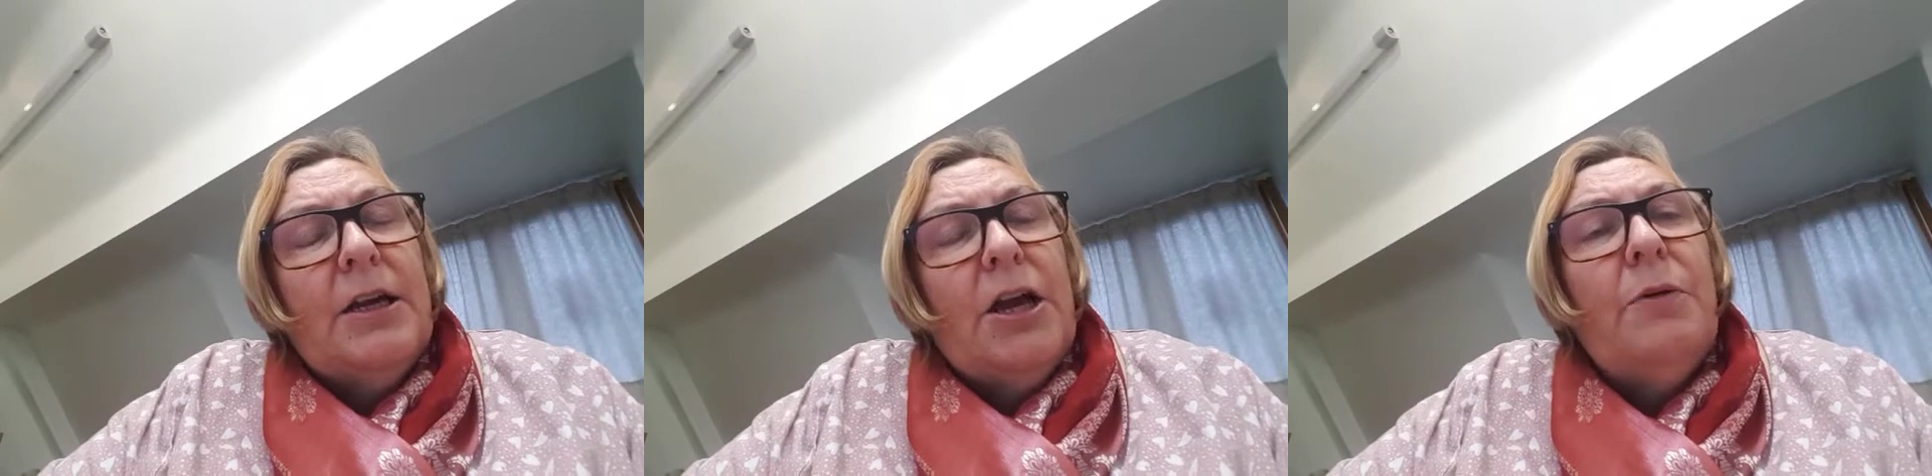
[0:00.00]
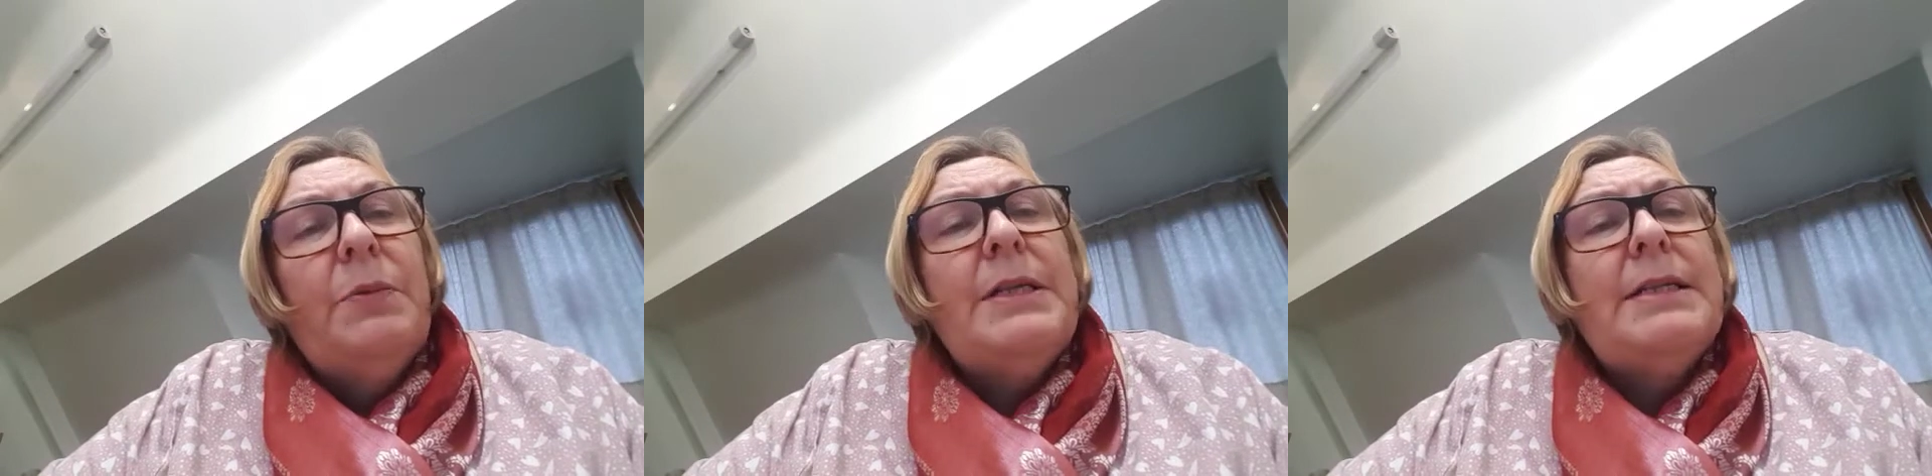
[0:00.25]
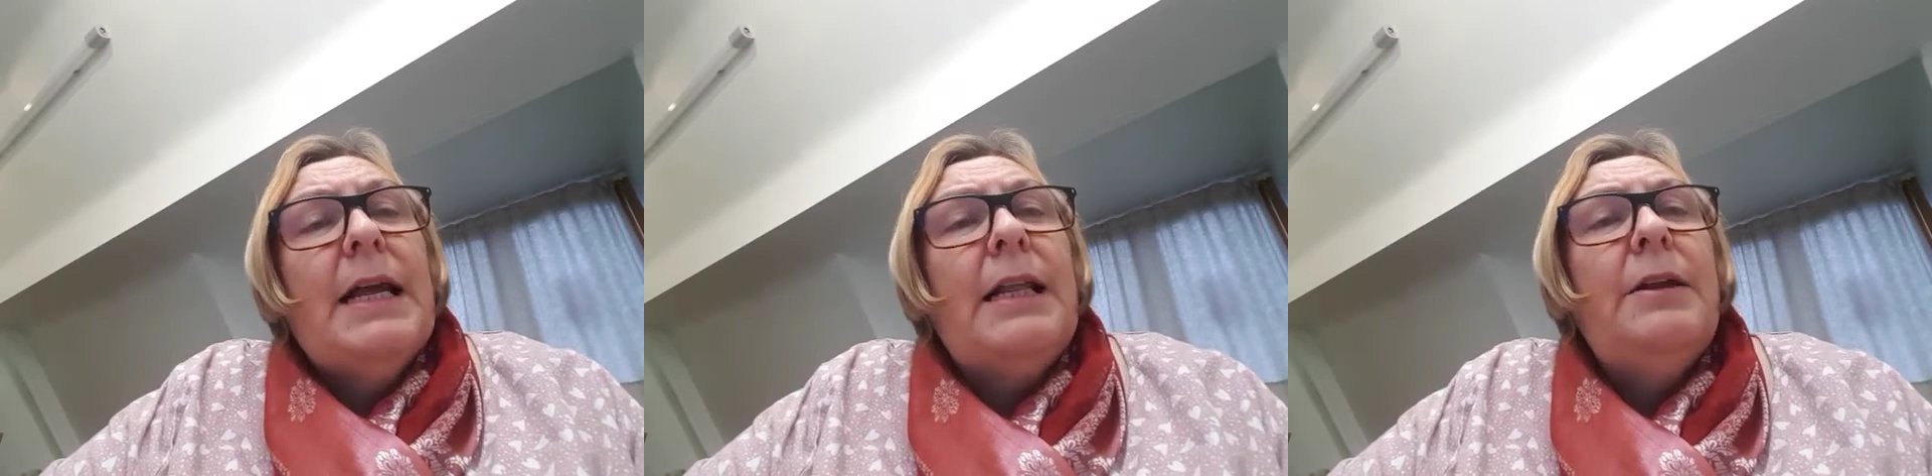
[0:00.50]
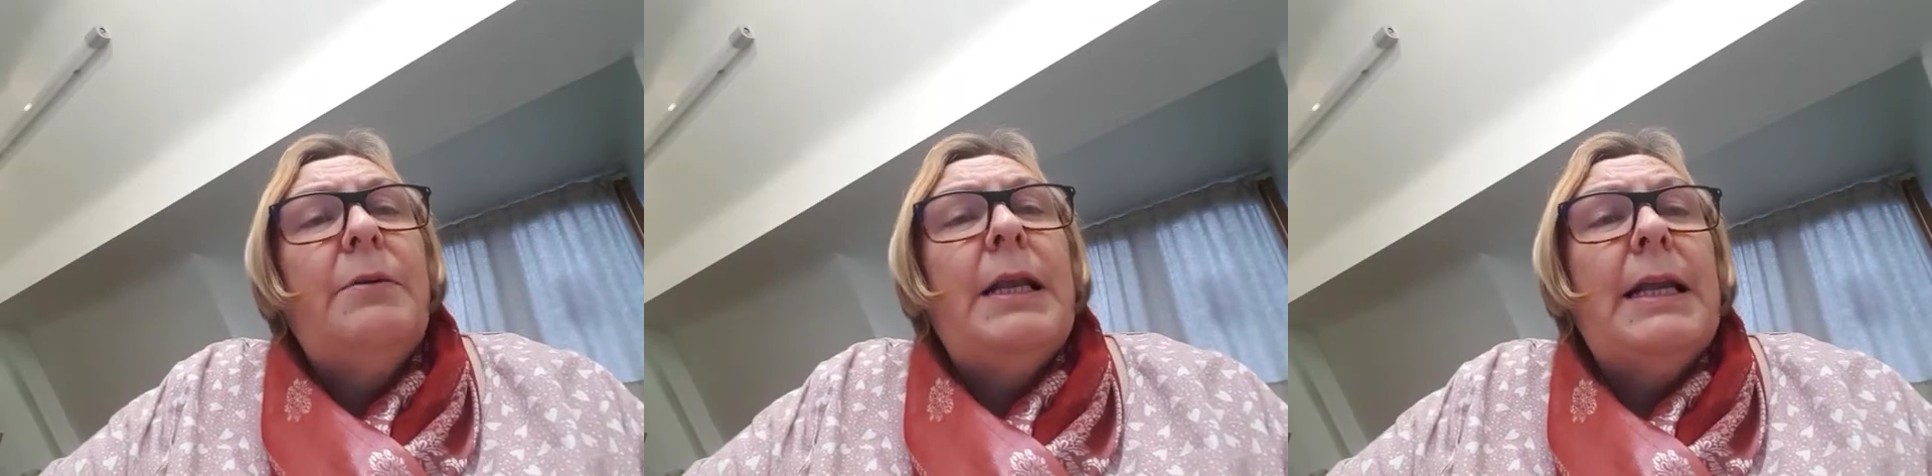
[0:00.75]
and we
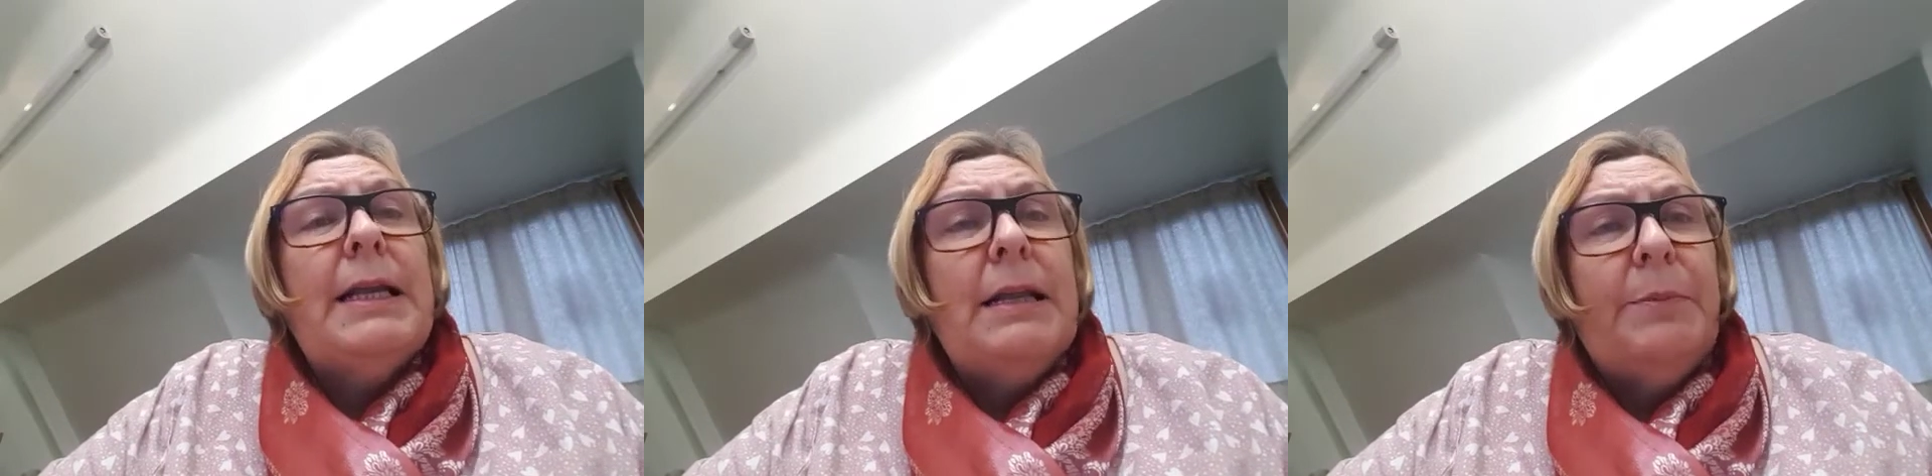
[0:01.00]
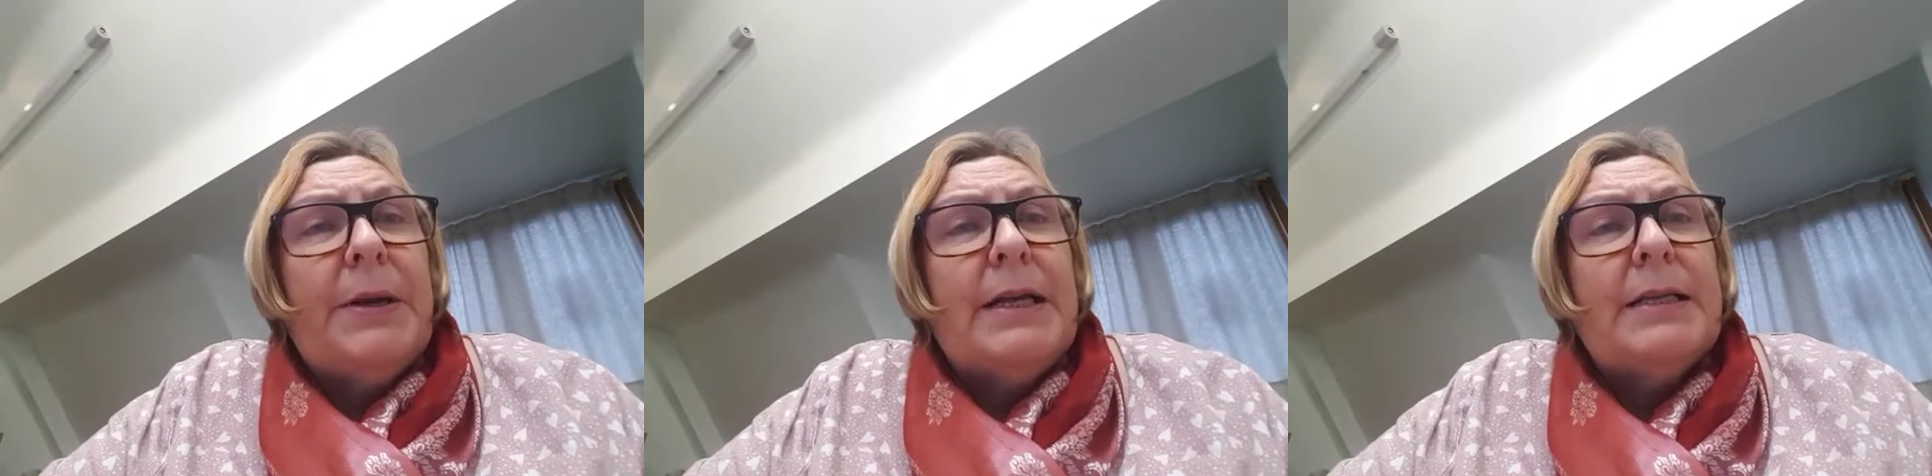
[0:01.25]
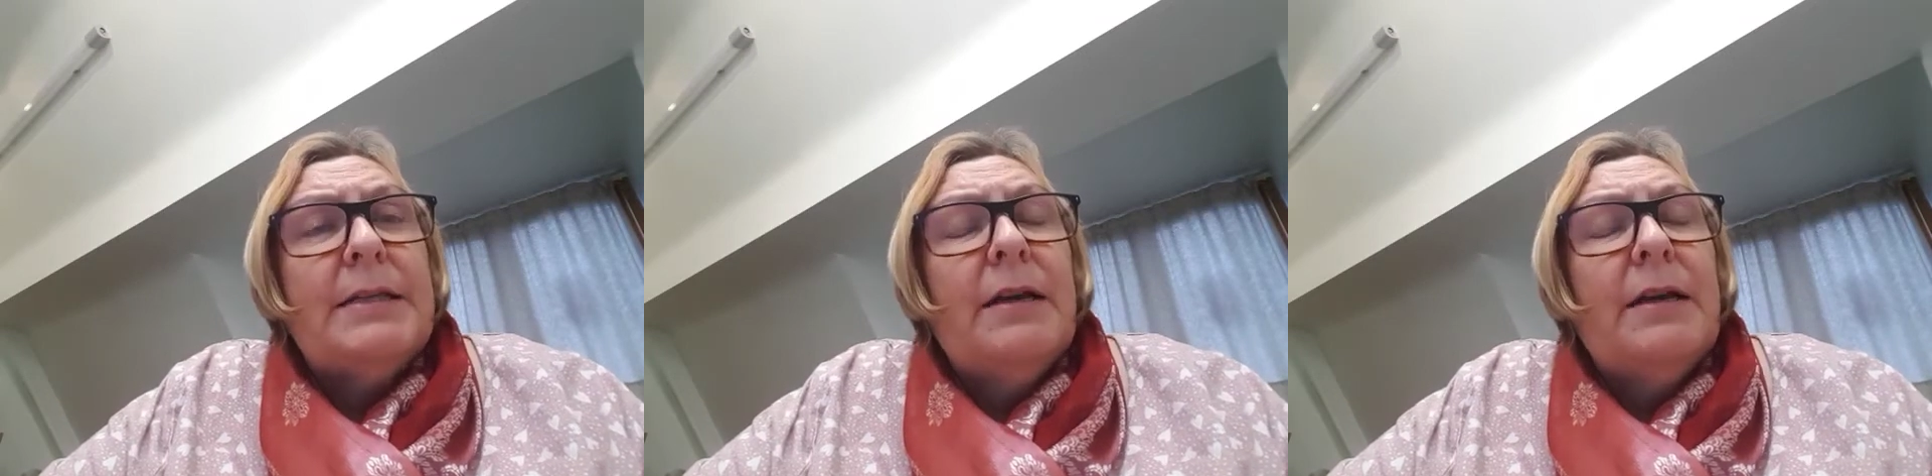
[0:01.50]
tell you a little bit